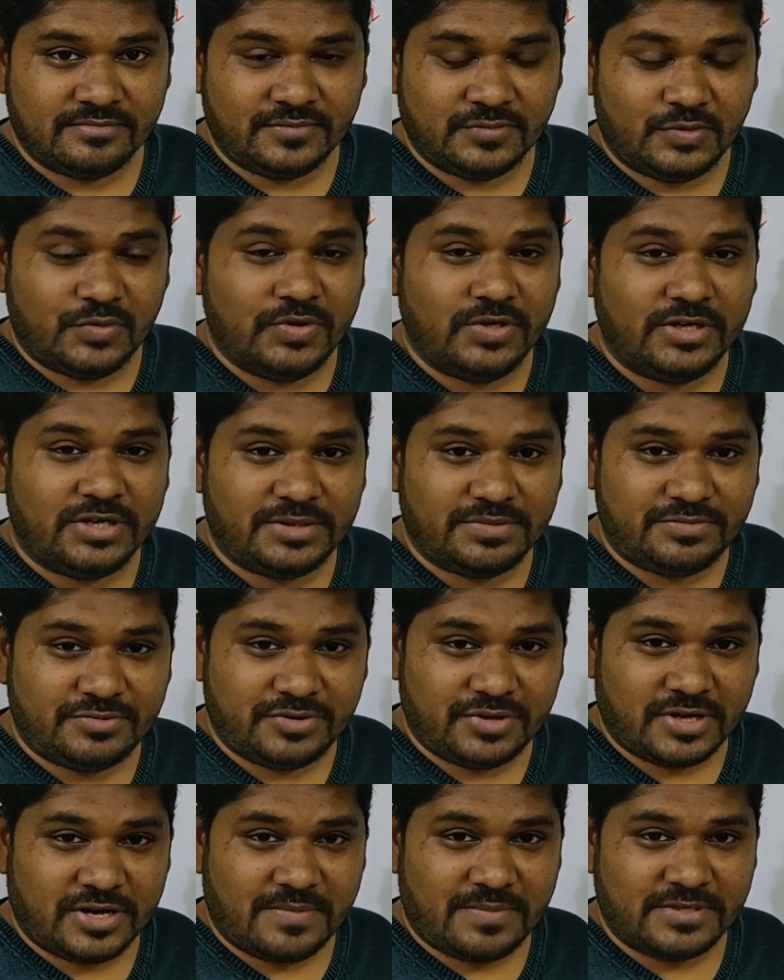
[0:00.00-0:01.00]
Who will give to
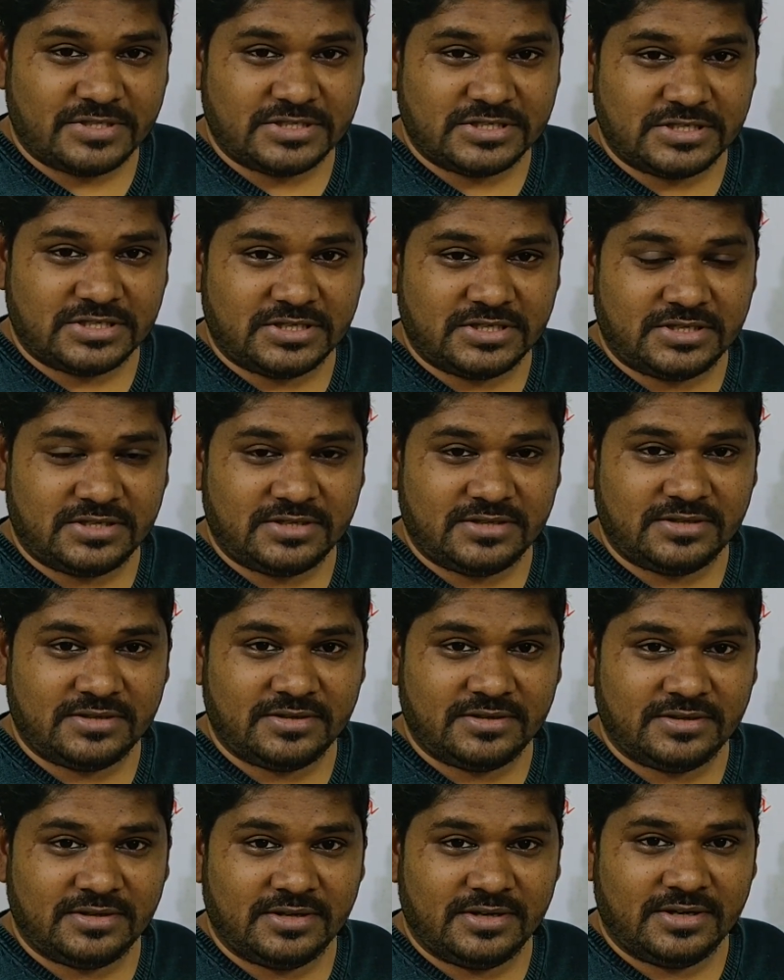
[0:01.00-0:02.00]
the capacitor?
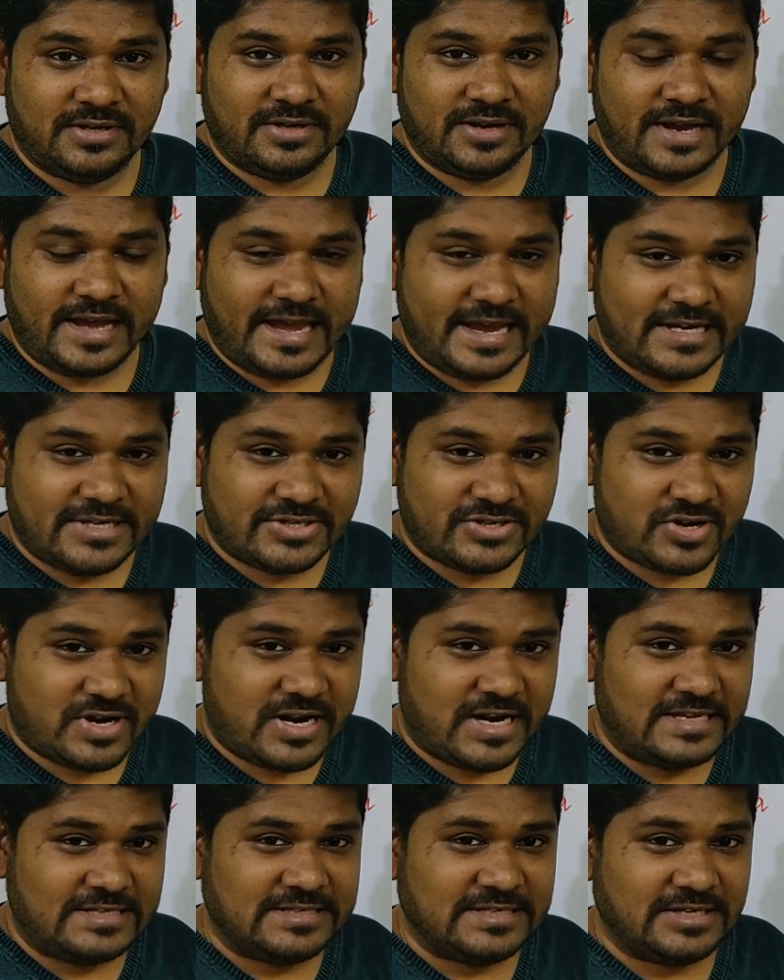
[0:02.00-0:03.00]

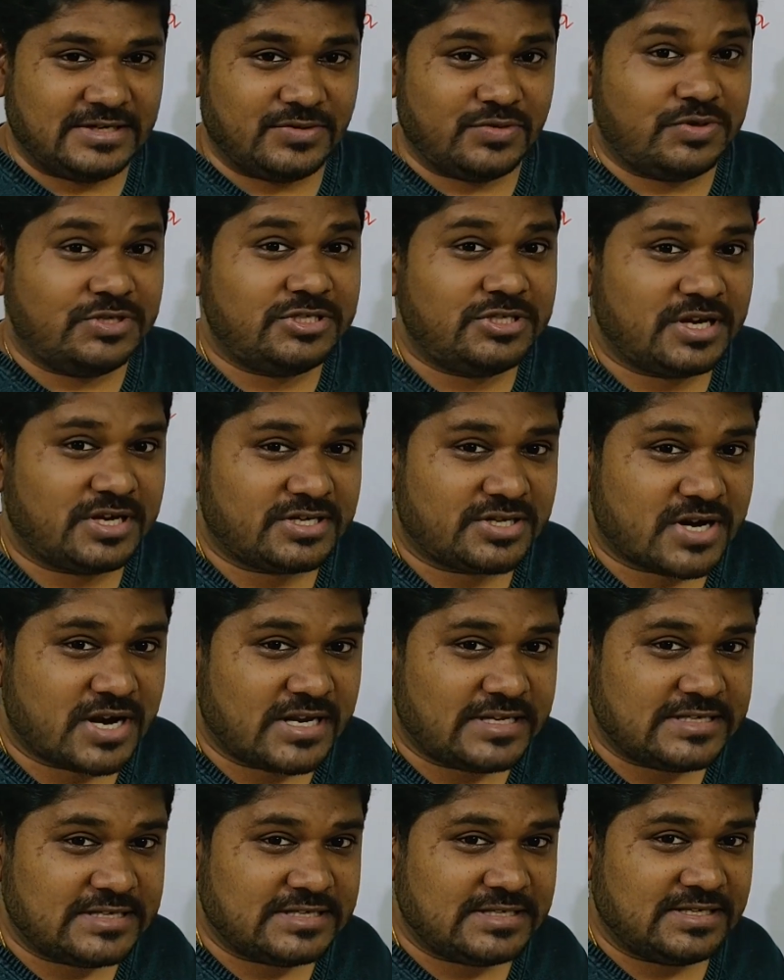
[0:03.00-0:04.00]
External agent. Who is the
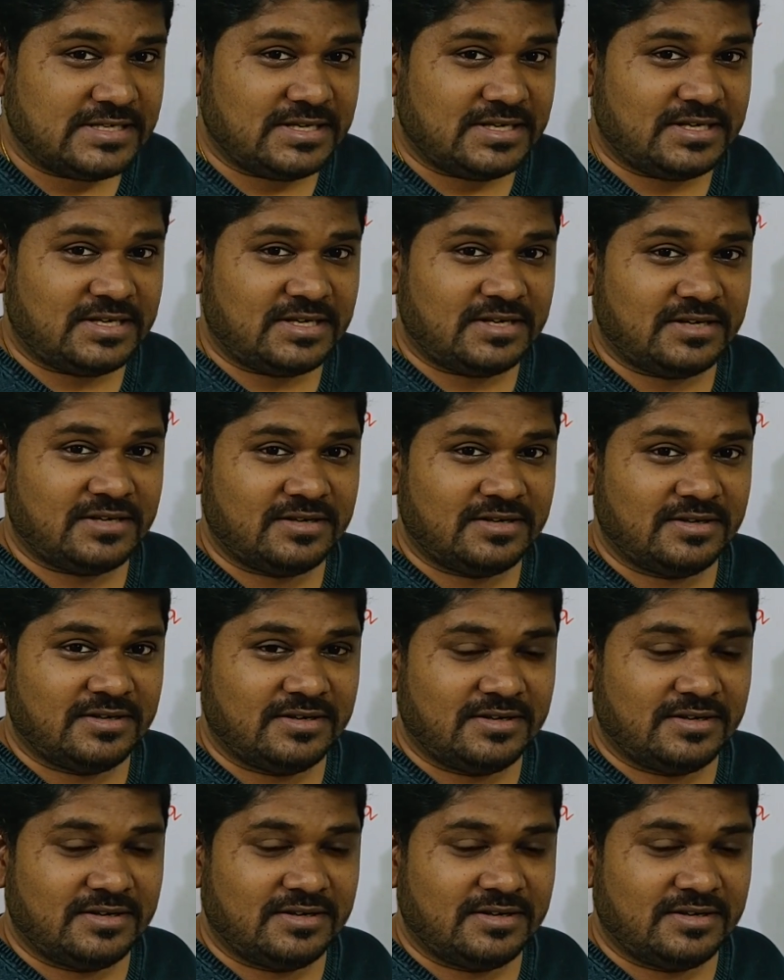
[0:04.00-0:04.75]
external agent here?